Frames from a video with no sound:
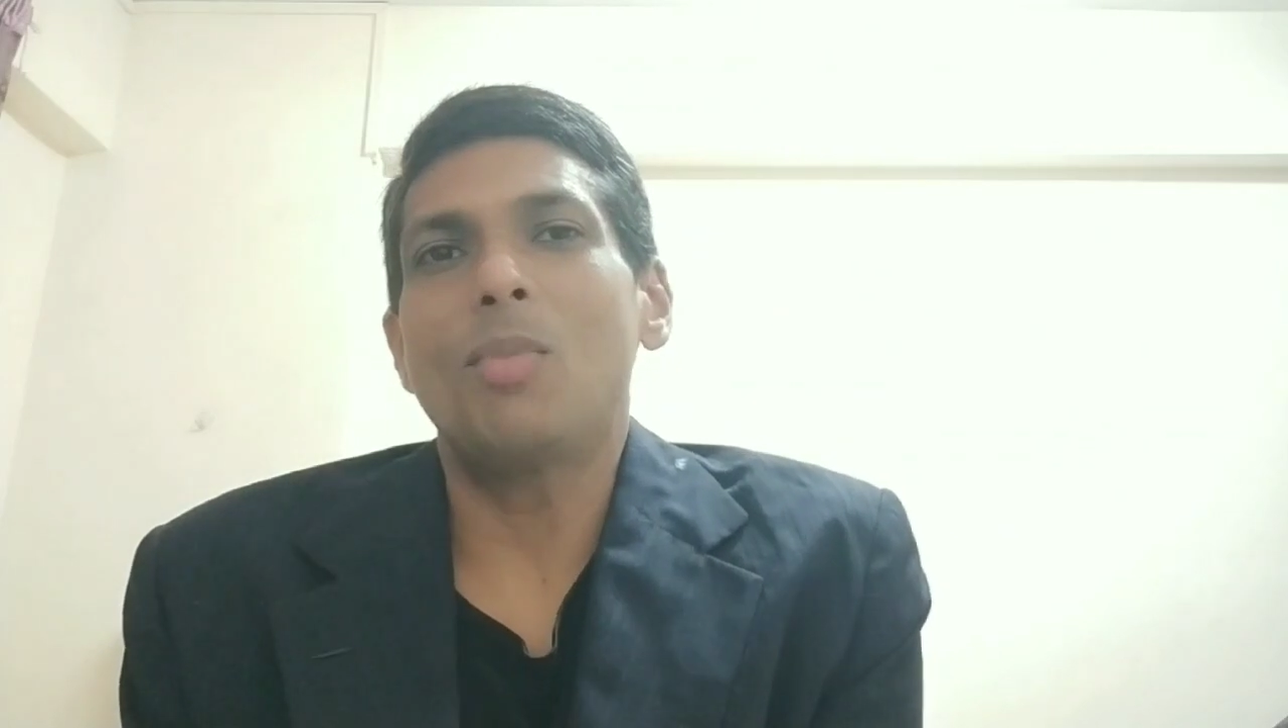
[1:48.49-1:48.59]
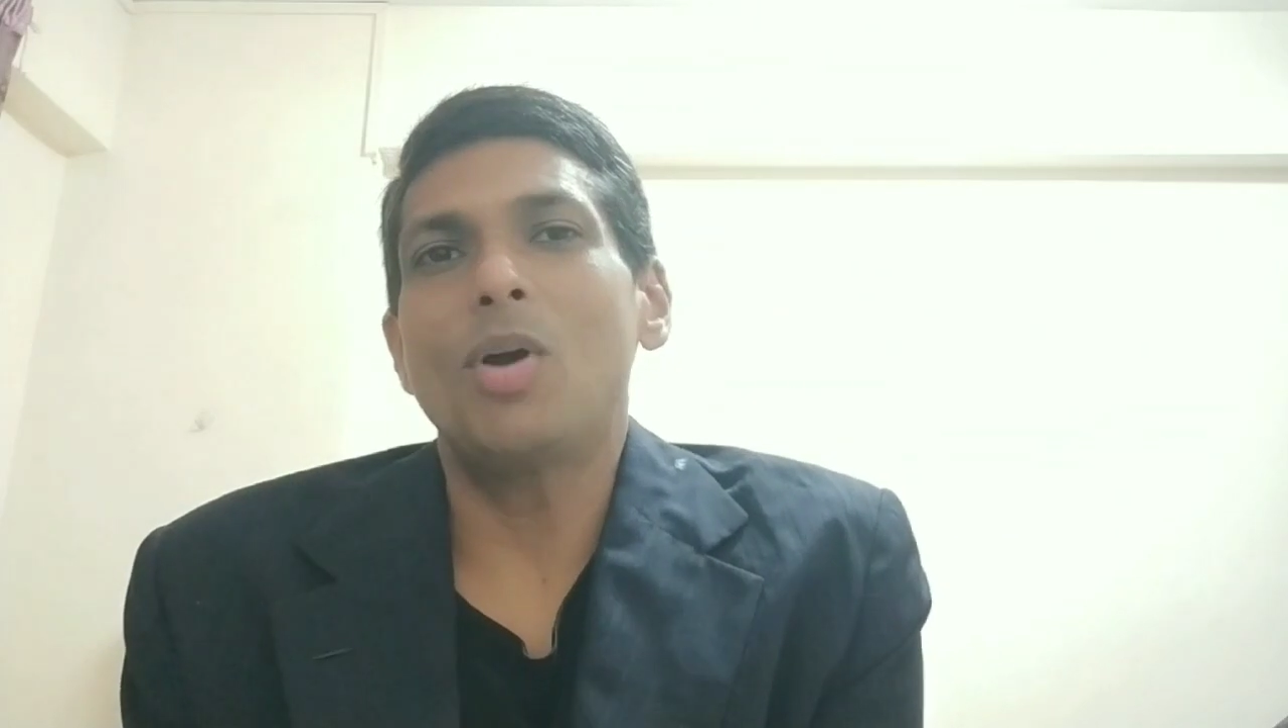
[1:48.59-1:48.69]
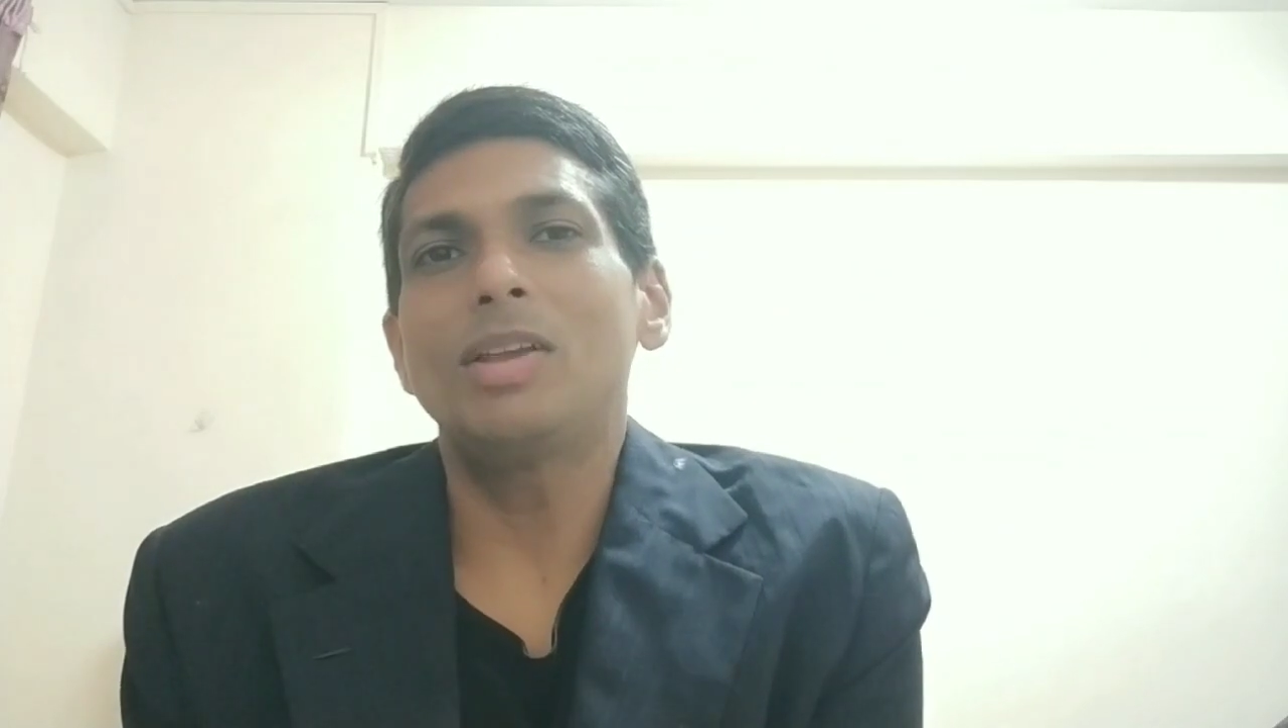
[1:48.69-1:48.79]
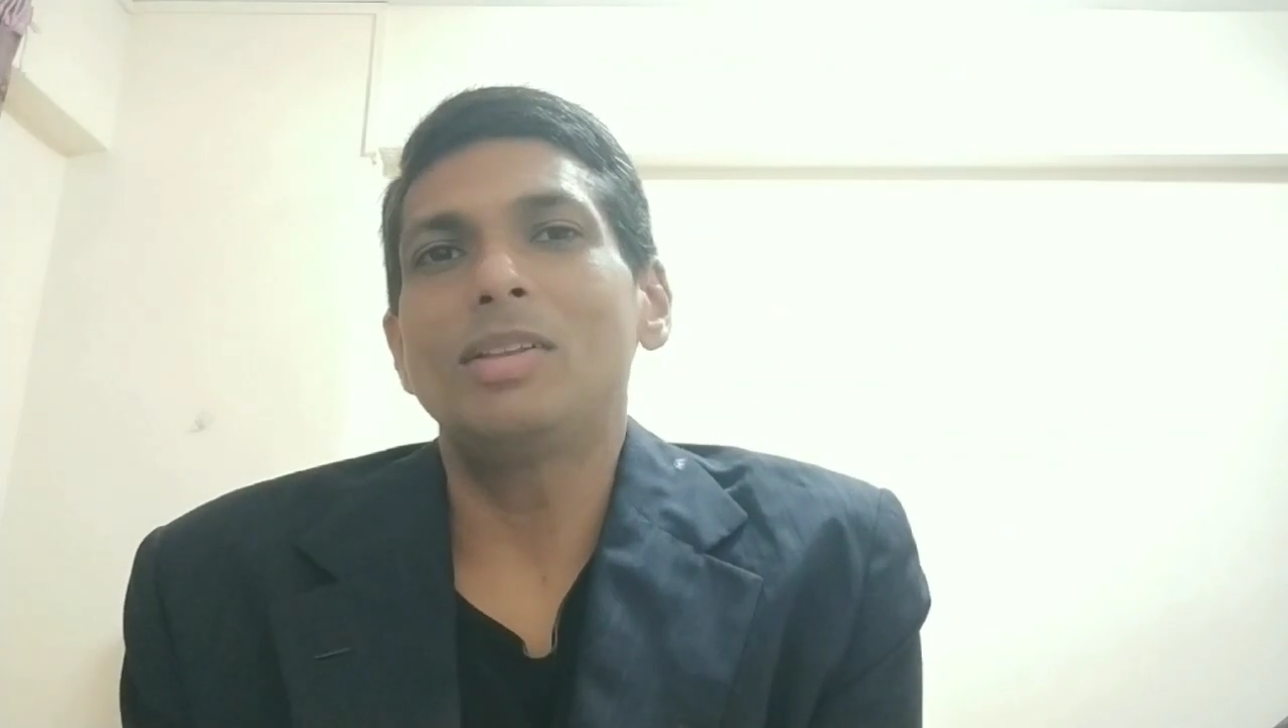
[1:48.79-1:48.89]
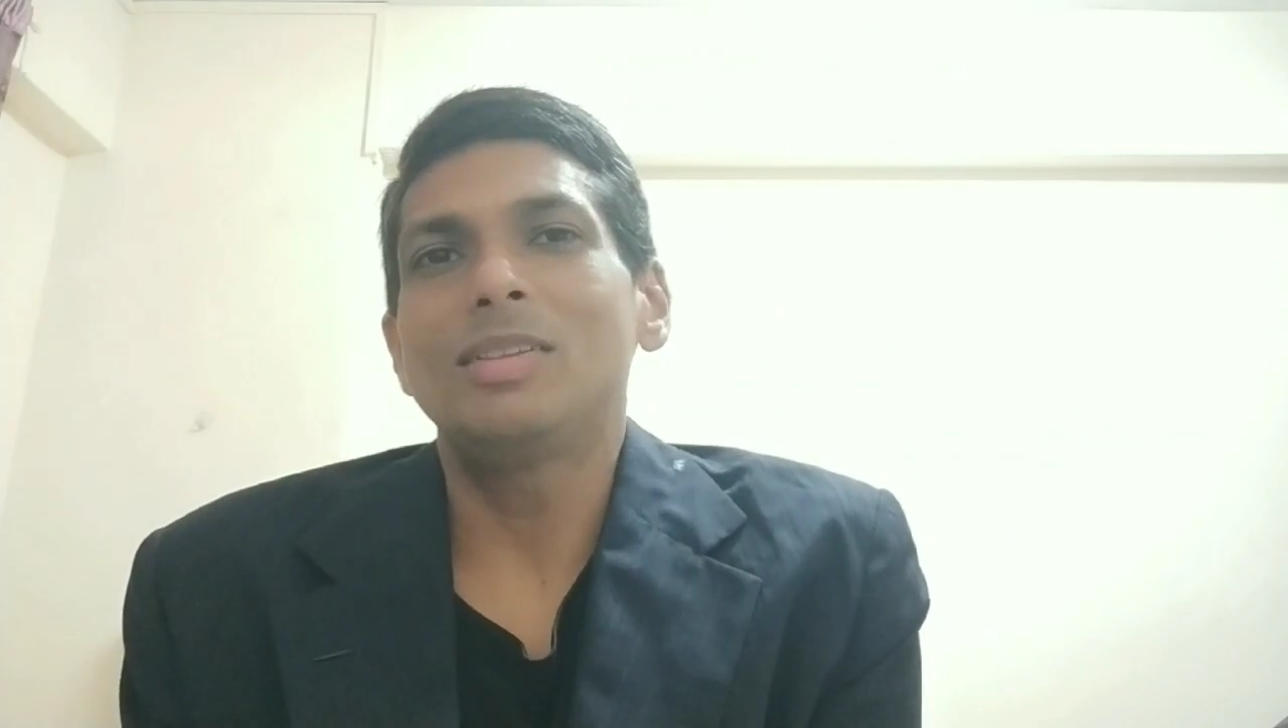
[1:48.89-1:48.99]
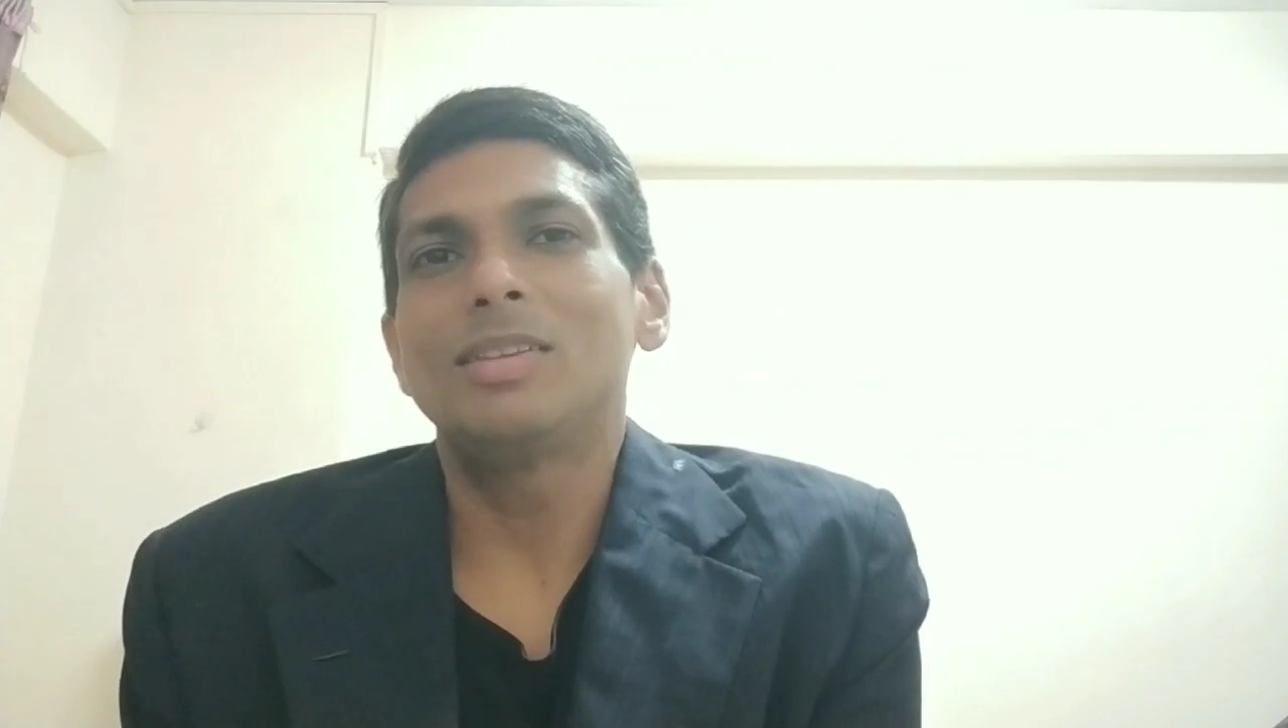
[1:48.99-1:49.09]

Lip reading: point